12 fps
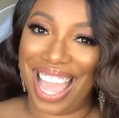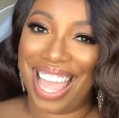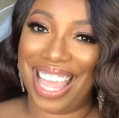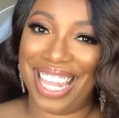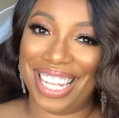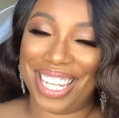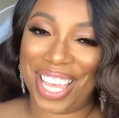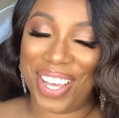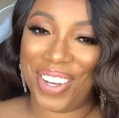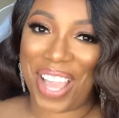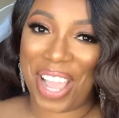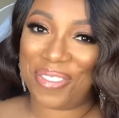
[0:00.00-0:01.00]

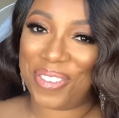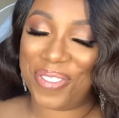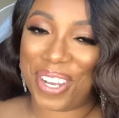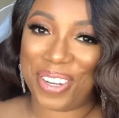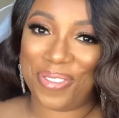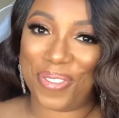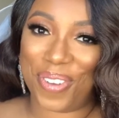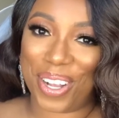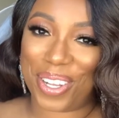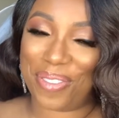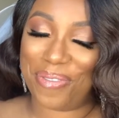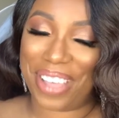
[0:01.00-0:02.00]
Hello everyone,
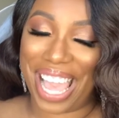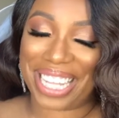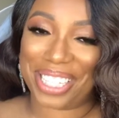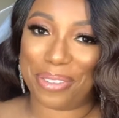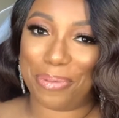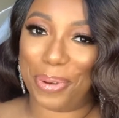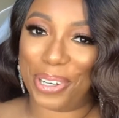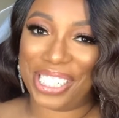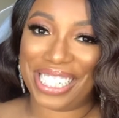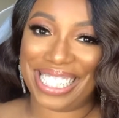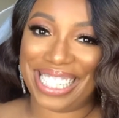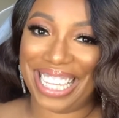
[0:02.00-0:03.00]
welcome back to
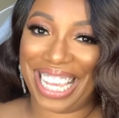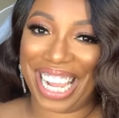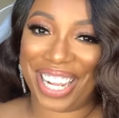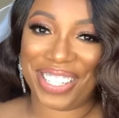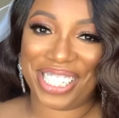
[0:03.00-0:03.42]
Porsche Teair.